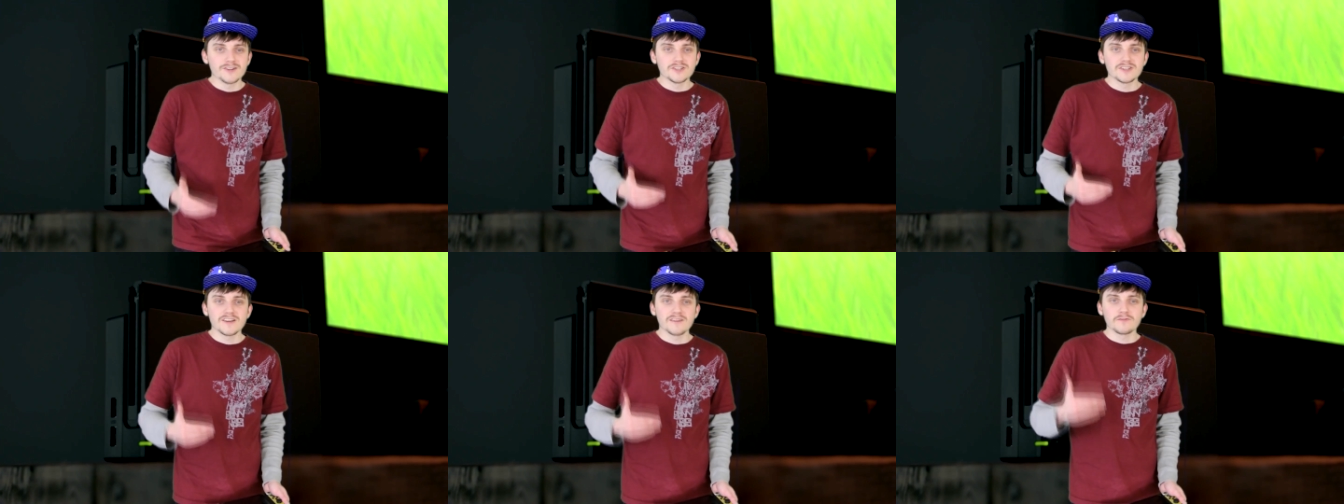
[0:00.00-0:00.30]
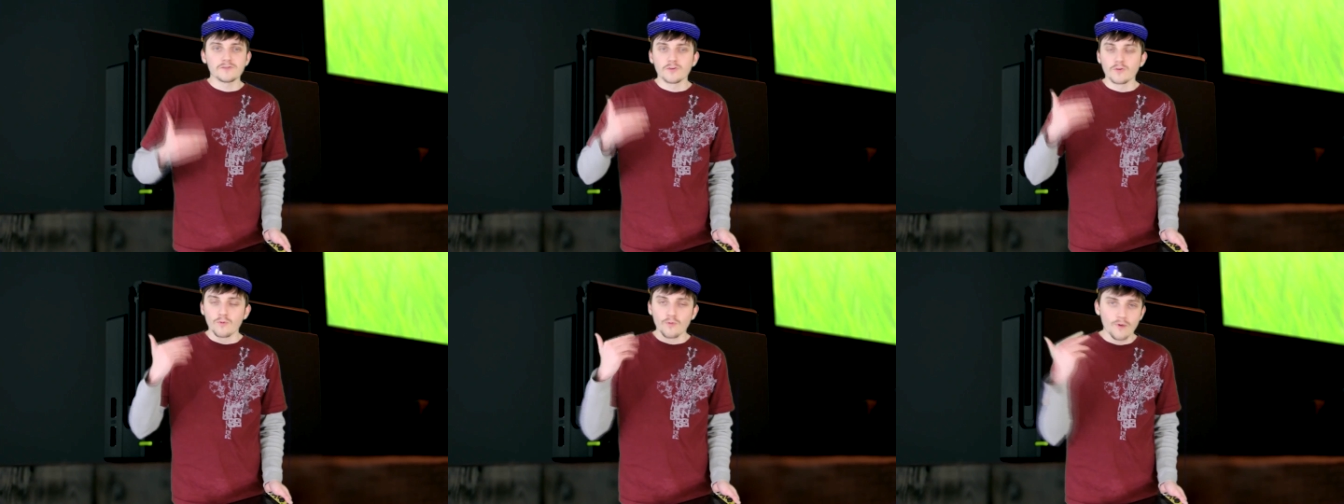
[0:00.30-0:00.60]
just
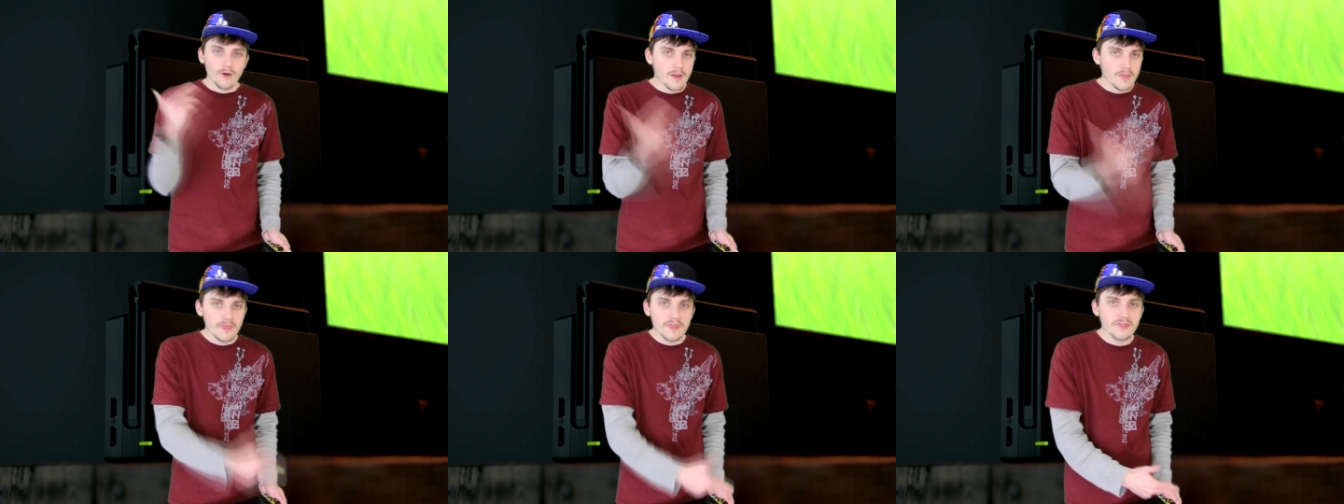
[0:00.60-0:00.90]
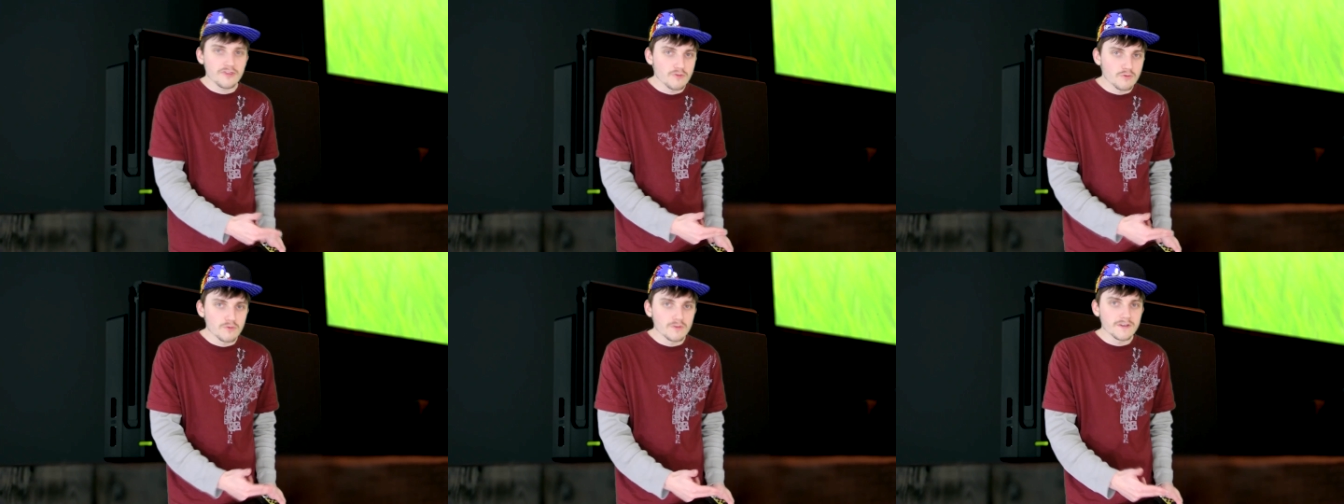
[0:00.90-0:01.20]
have to run
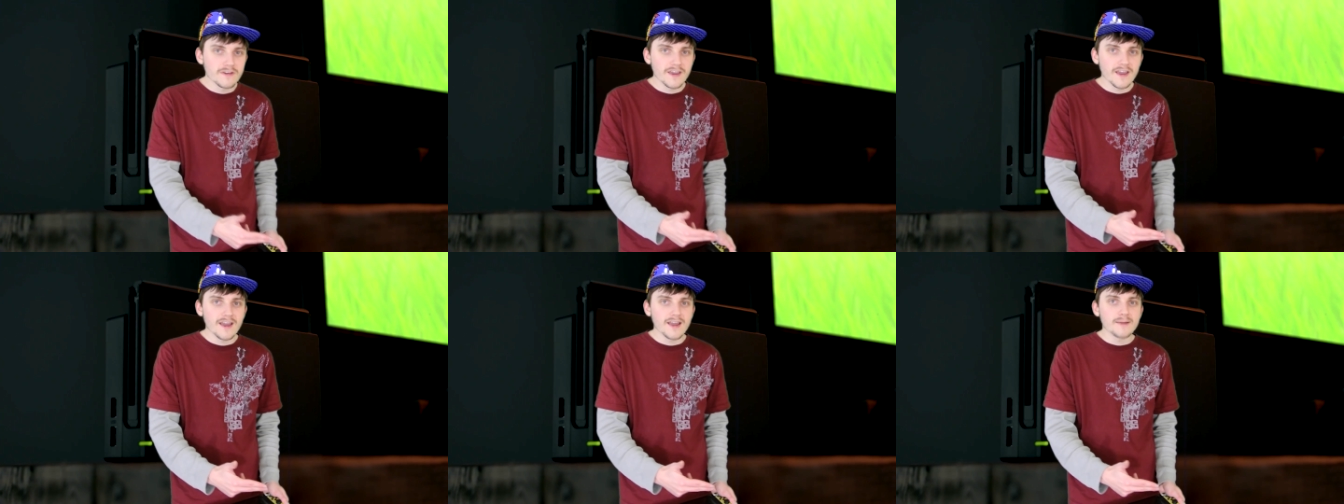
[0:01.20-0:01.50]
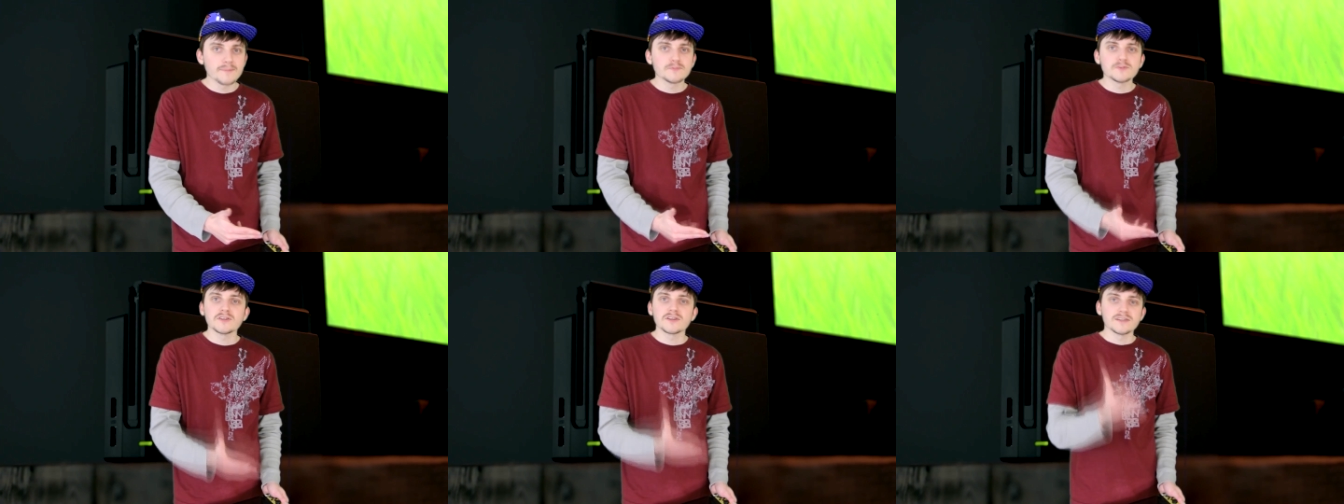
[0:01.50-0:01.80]
through the
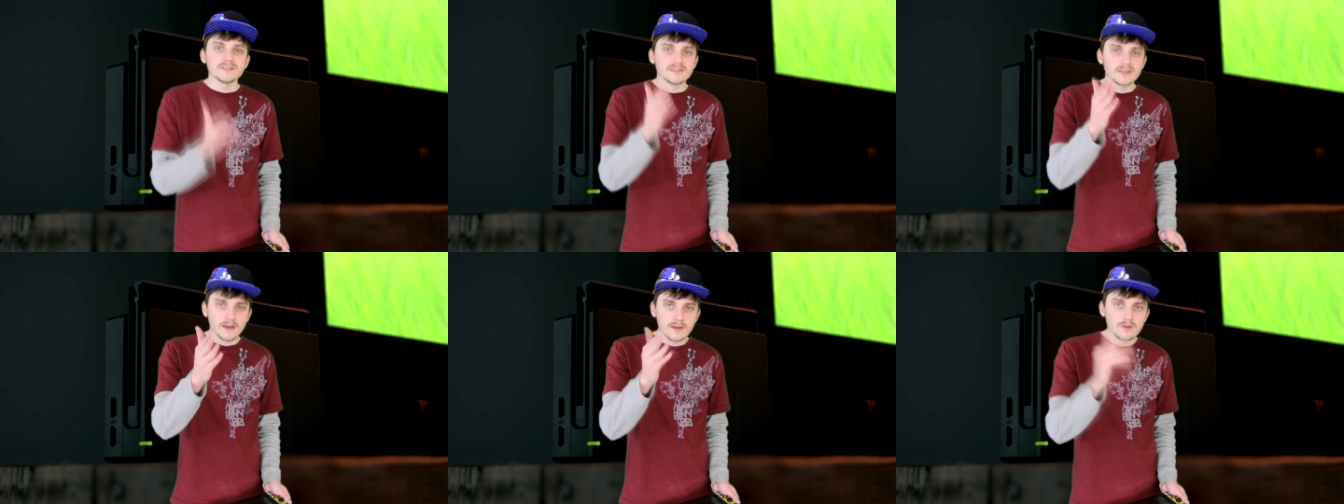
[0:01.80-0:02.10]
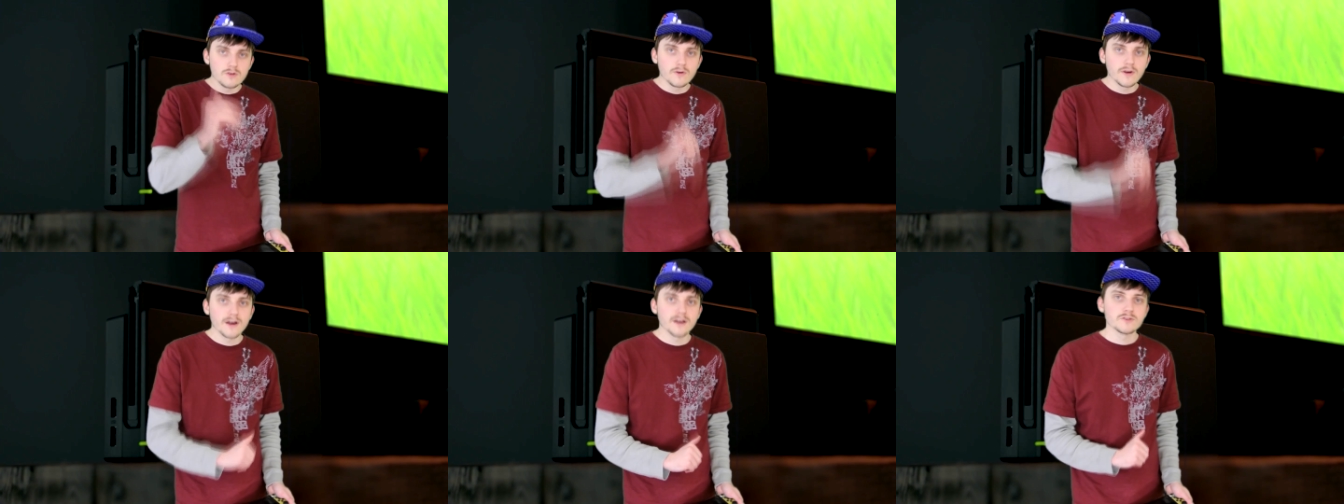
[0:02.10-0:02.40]
game so I can tell
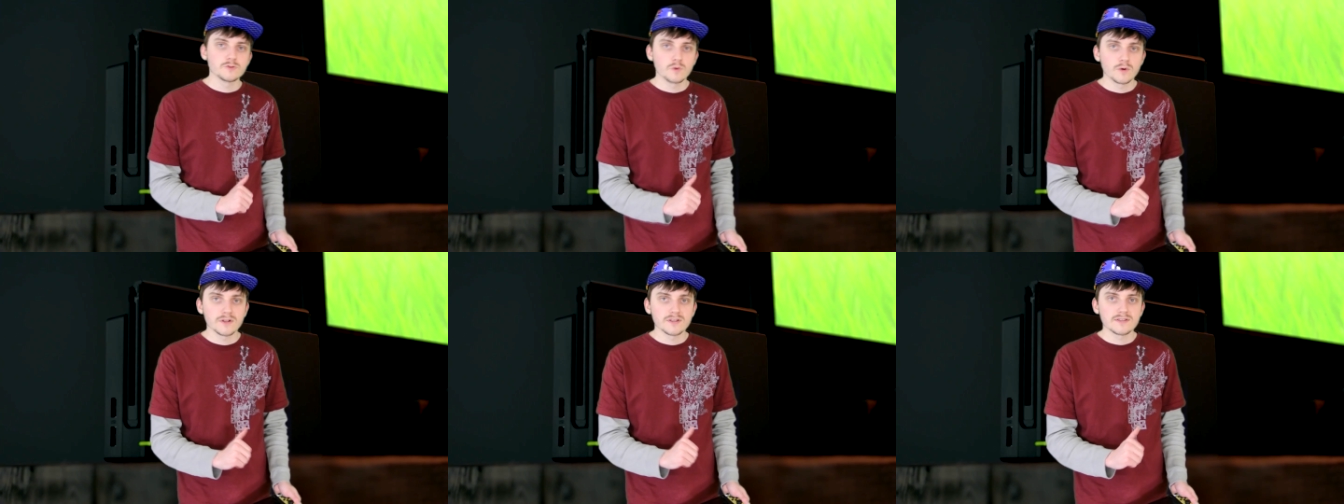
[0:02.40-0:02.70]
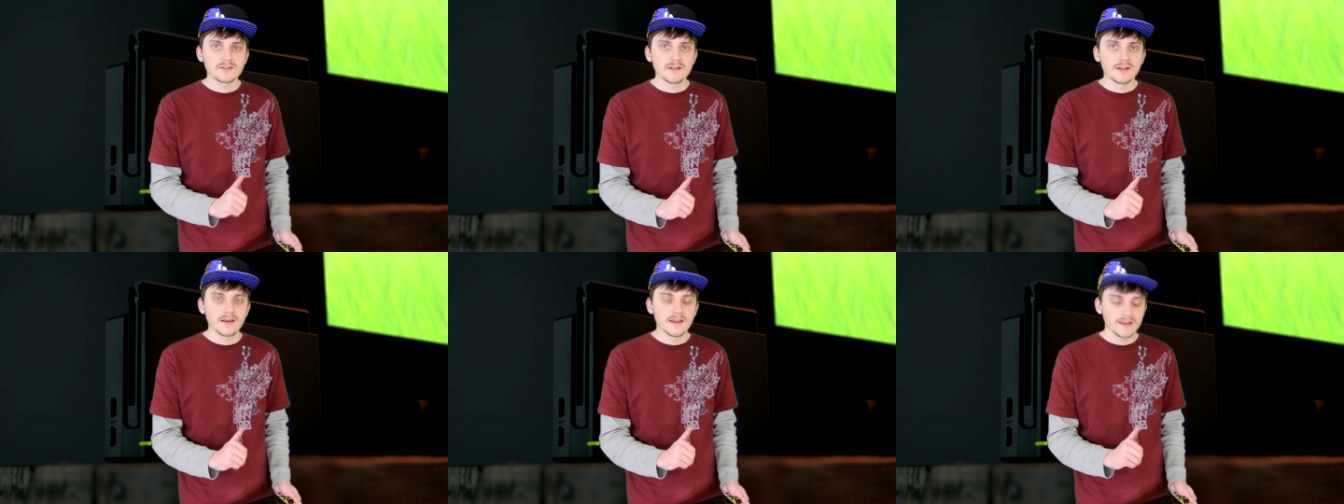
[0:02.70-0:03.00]
you guys what
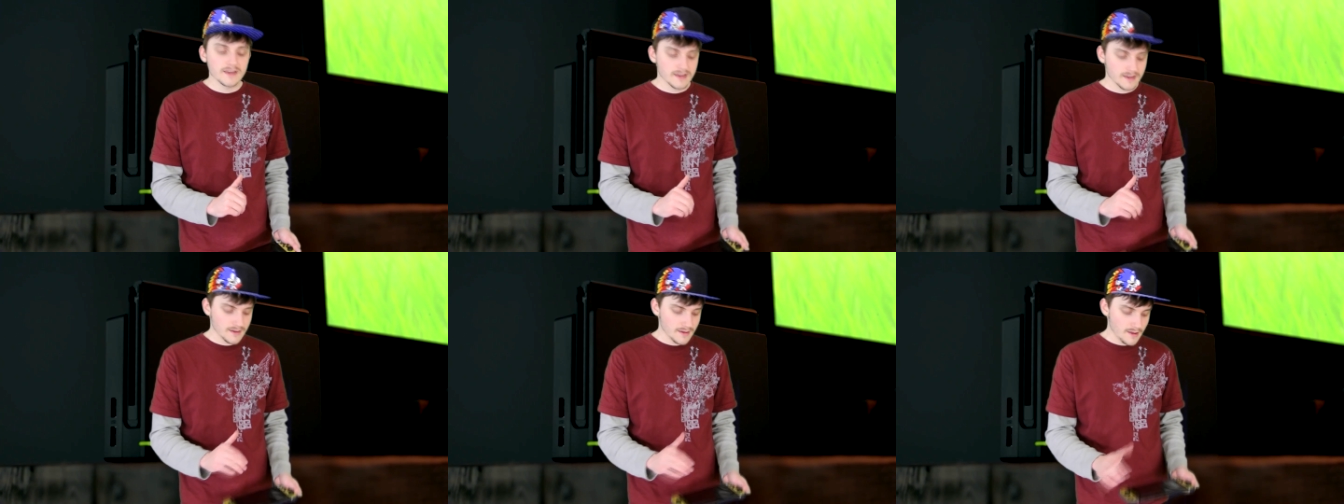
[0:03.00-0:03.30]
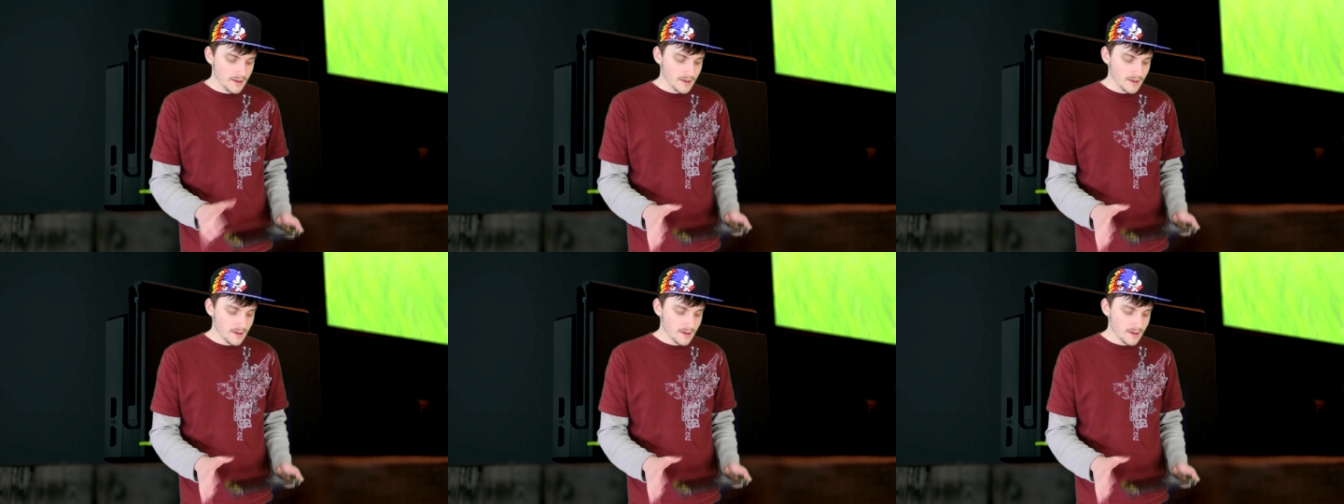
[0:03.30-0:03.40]
it's like.